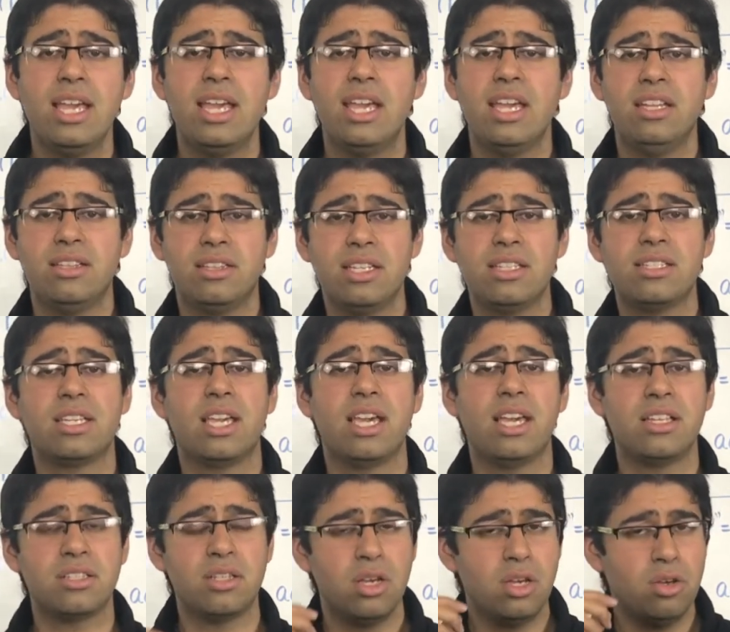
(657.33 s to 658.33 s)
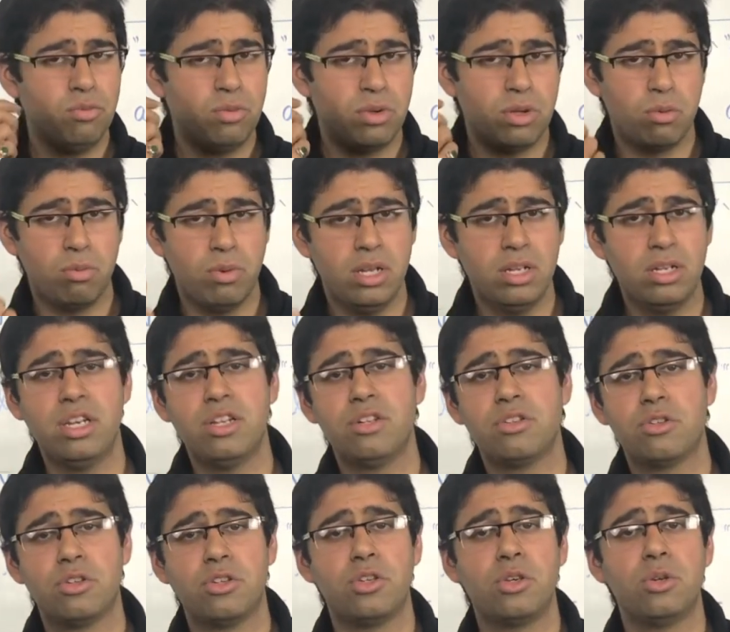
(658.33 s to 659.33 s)
In this case, we will
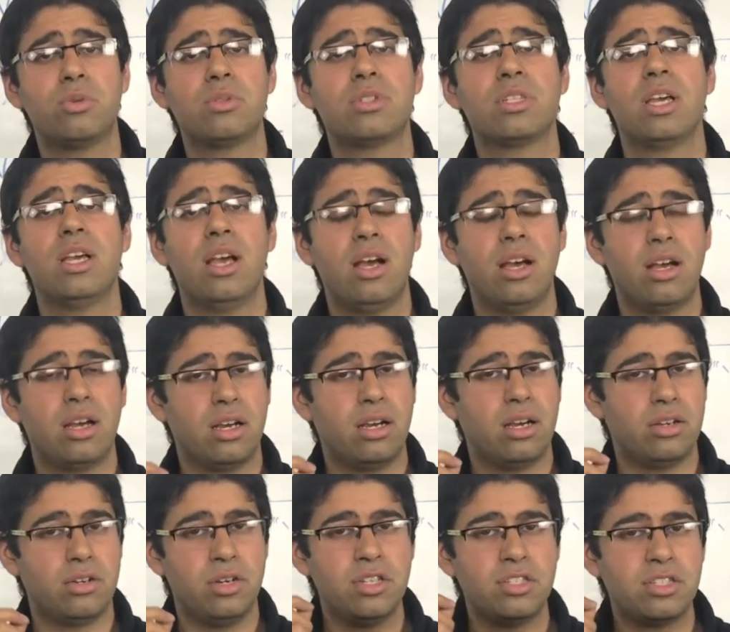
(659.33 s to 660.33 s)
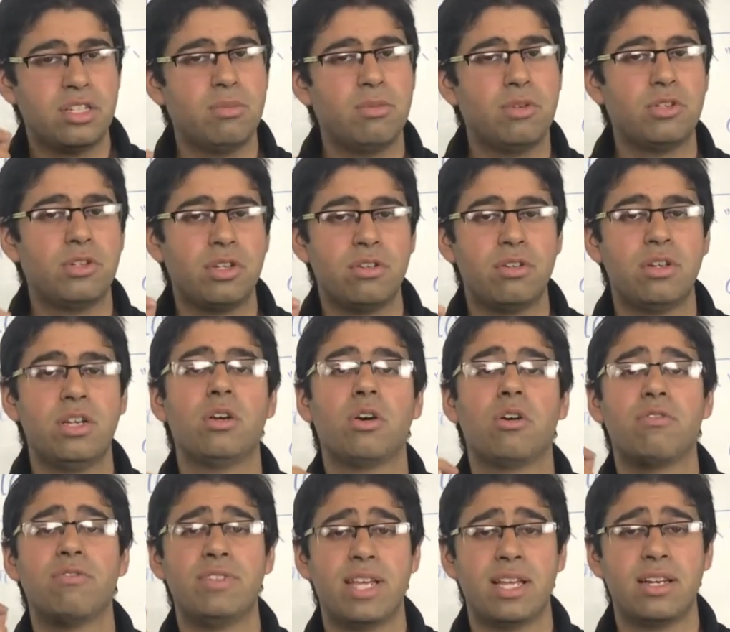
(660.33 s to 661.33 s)
introduce a reasonable degree
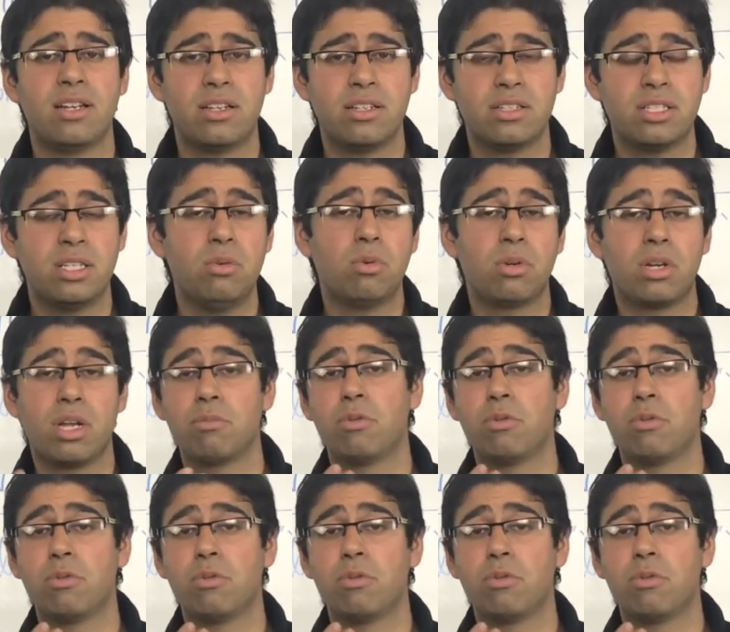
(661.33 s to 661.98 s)
of delicacy. What I'm